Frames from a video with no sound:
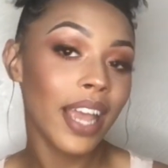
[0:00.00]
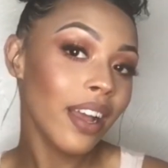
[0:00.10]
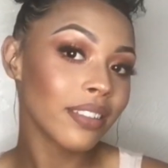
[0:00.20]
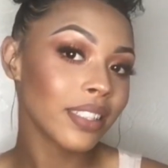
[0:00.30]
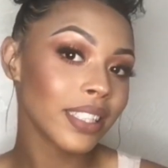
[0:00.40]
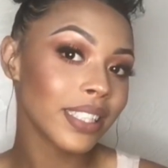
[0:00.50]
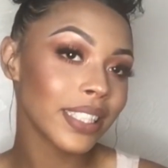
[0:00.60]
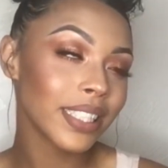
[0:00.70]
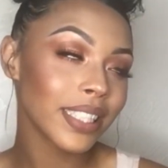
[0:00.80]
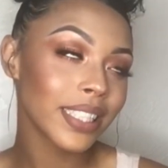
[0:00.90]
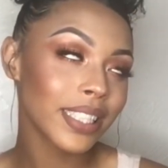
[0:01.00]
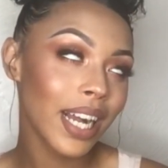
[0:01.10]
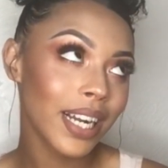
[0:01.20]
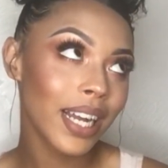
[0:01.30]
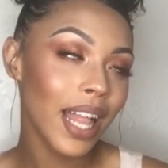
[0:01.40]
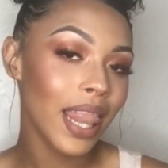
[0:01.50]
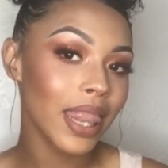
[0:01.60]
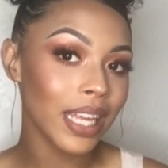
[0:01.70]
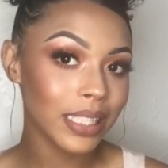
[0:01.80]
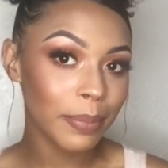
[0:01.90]
yeah,
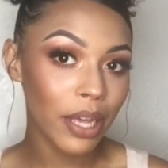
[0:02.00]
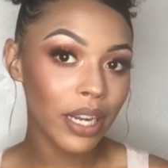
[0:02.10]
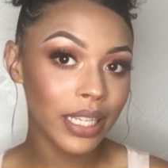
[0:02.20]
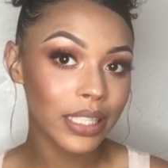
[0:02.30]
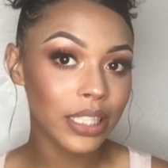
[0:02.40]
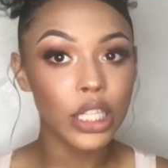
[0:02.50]
that's about it.